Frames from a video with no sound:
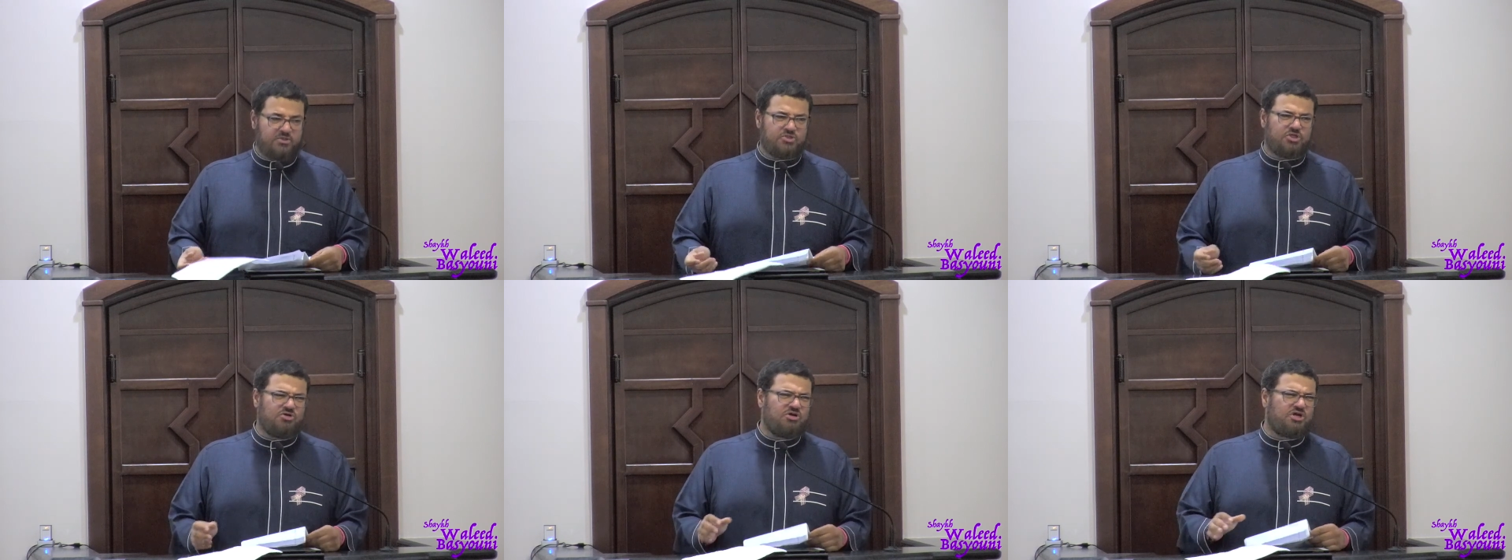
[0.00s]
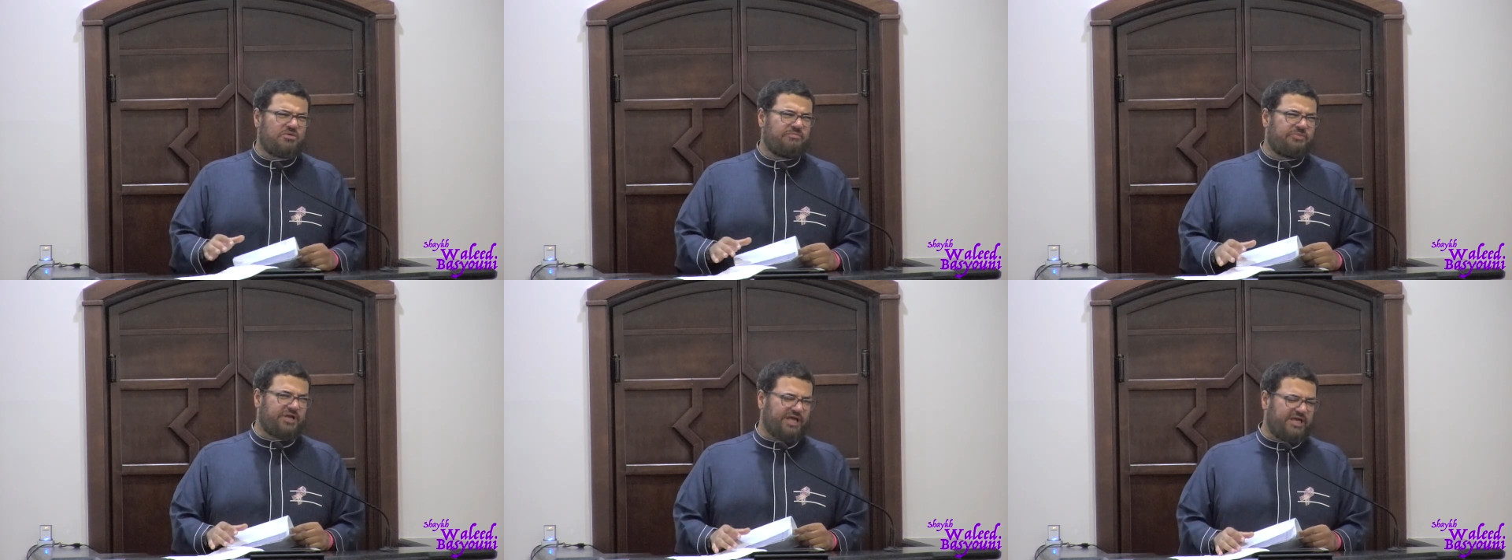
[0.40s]
Don't
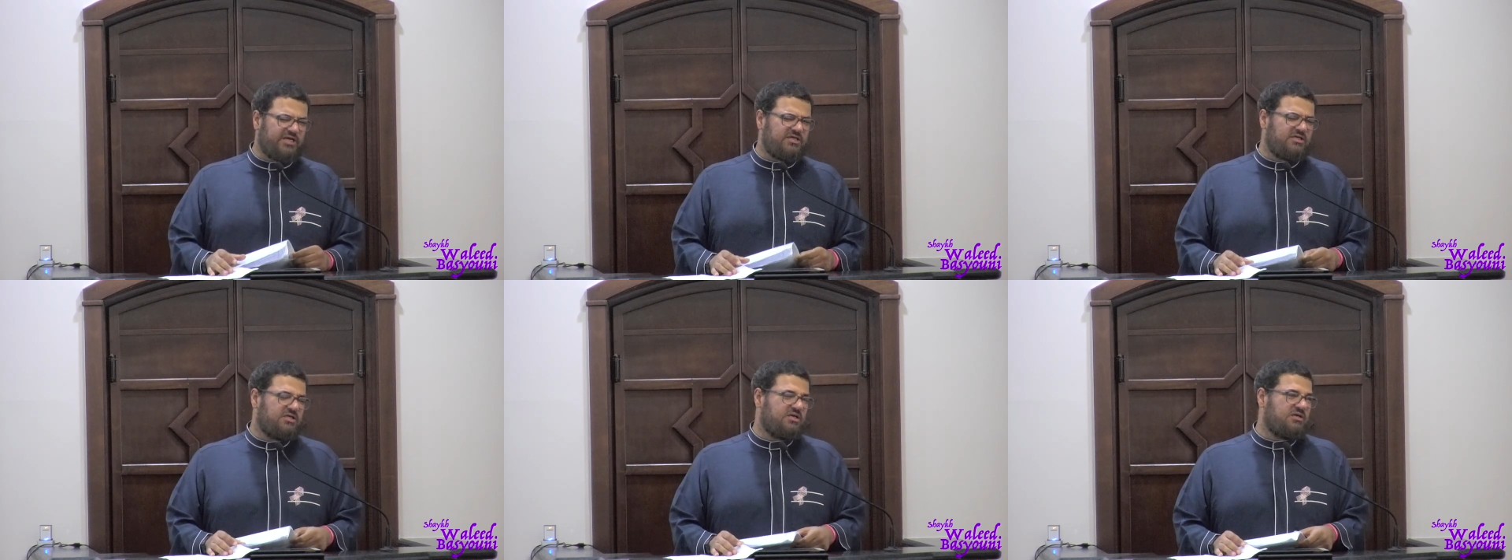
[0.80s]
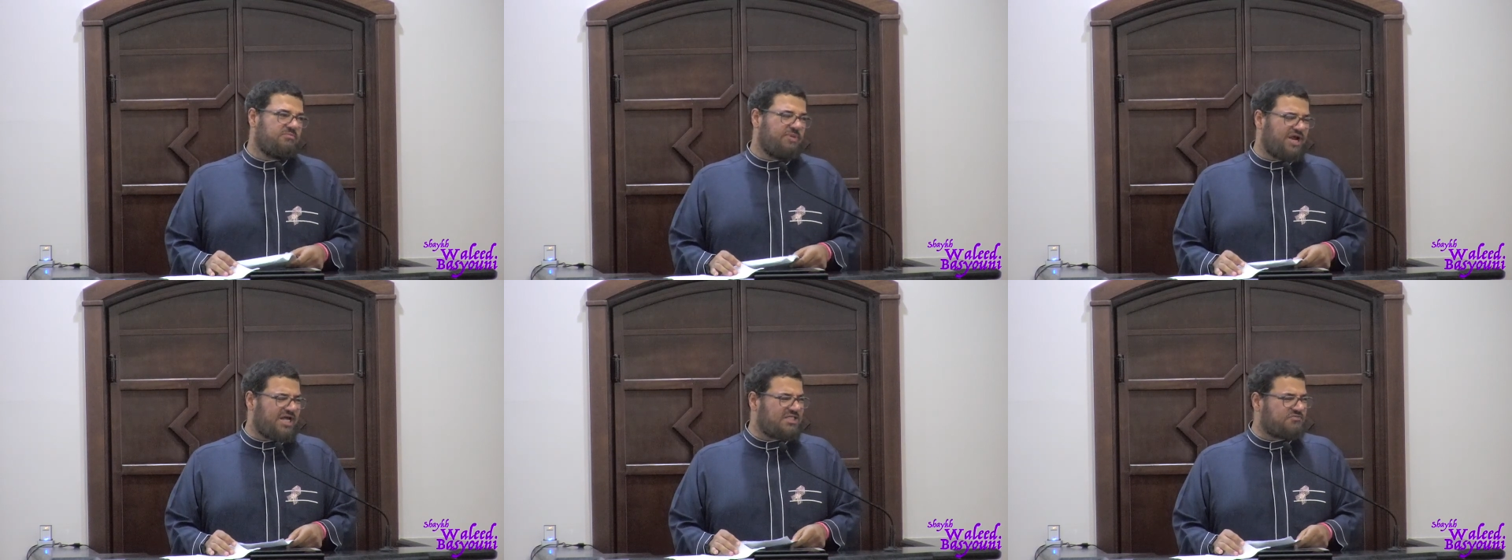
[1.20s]
complain,
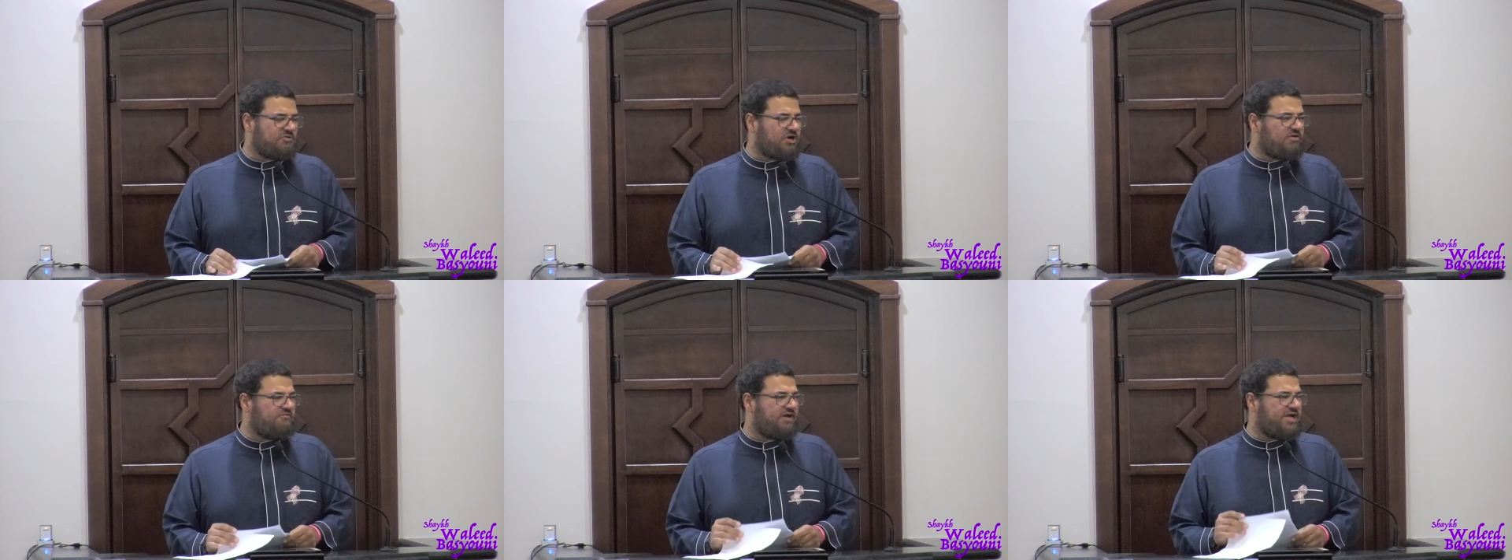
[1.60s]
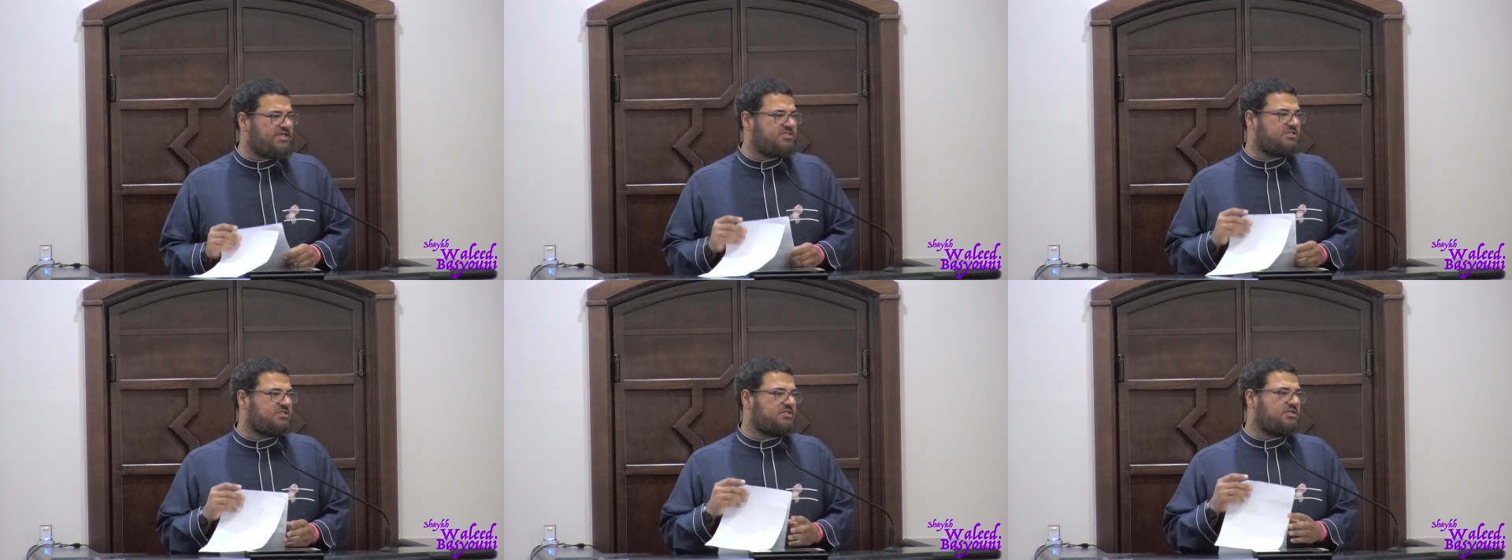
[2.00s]
but ask for
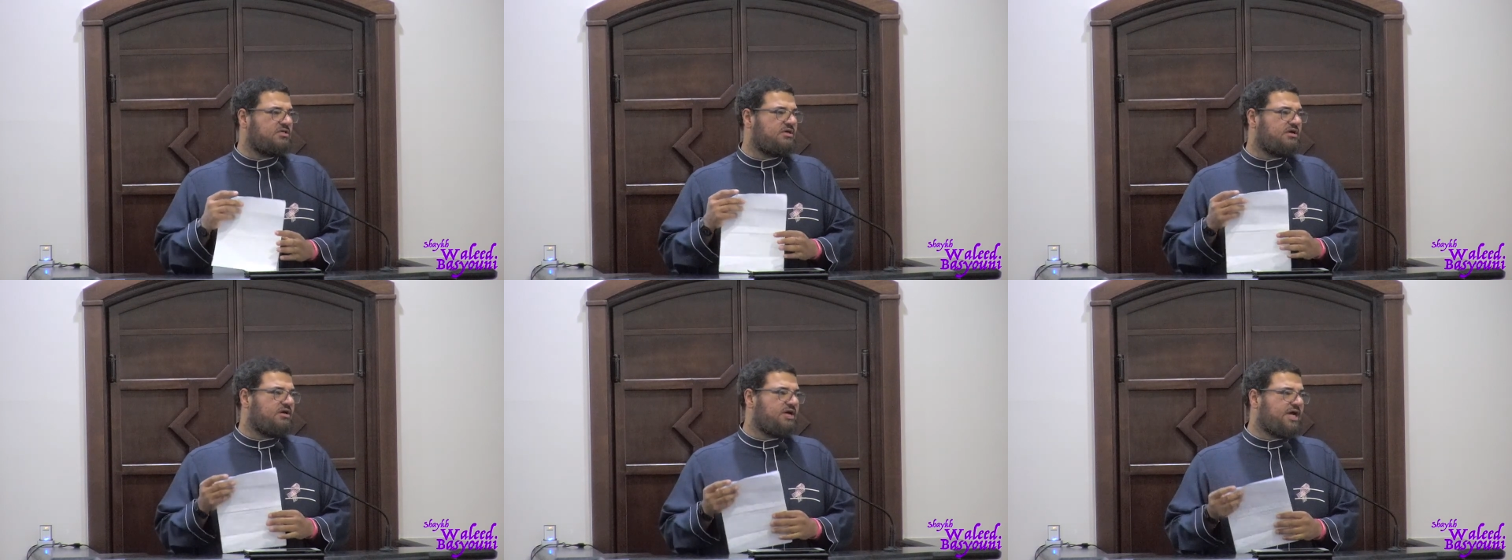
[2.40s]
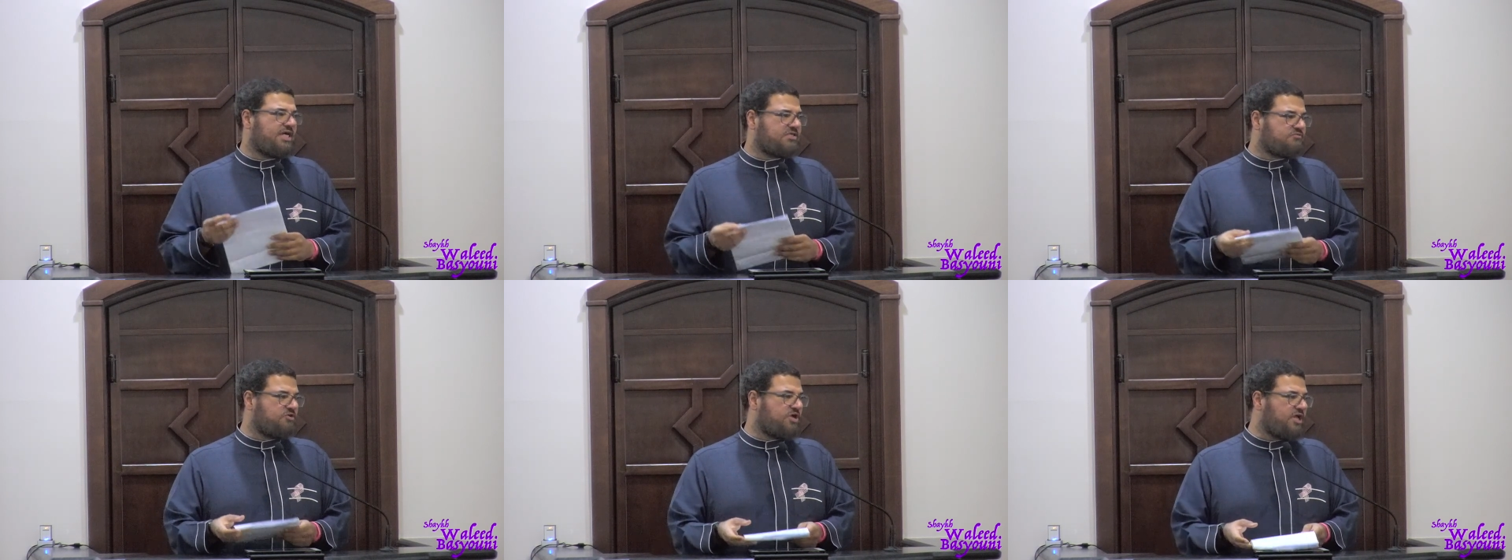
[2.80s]
advice.
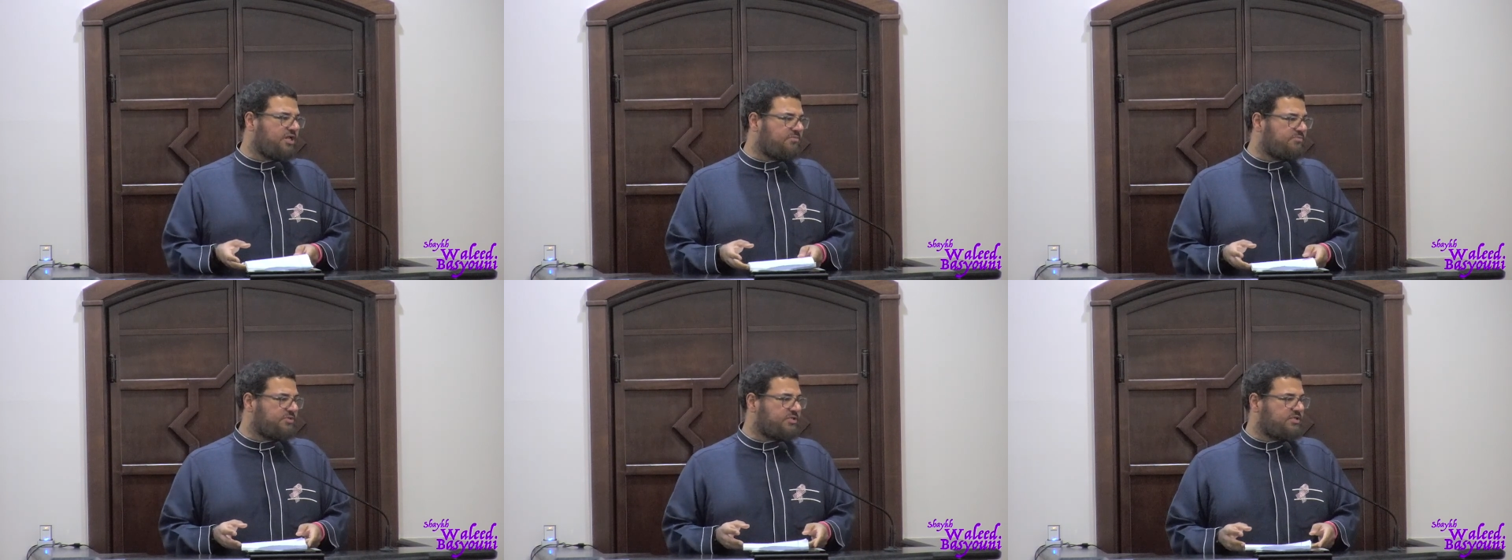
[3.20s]
Ask for help.